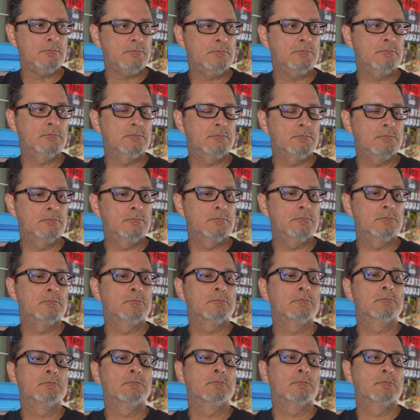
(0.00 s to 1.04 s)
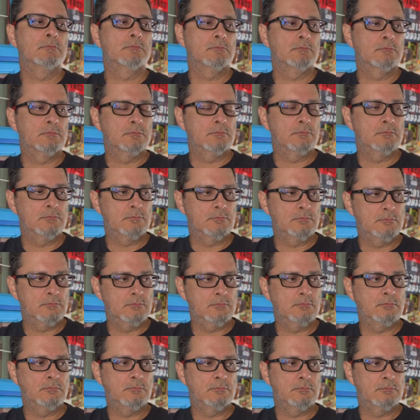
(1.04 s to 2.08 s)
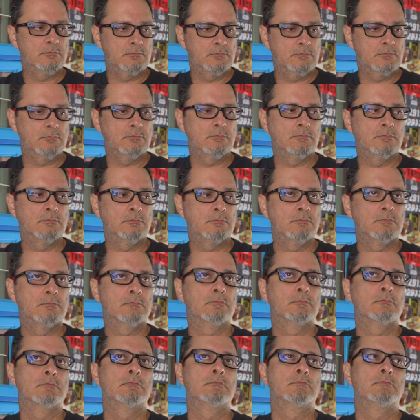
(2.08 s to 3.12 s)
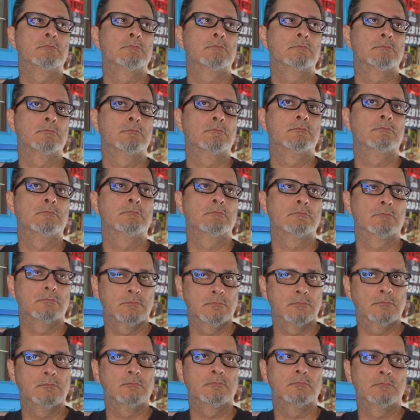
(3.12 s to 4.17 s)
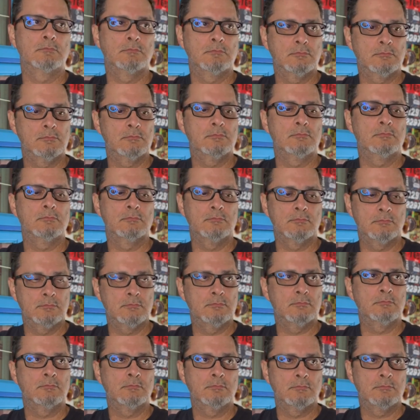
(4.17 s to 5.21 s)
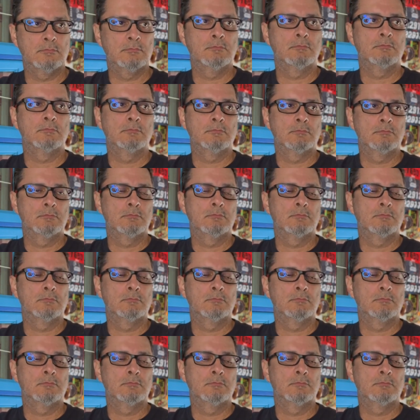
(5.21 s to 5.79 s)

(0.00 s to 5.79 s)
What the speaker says: The person shown says nothing.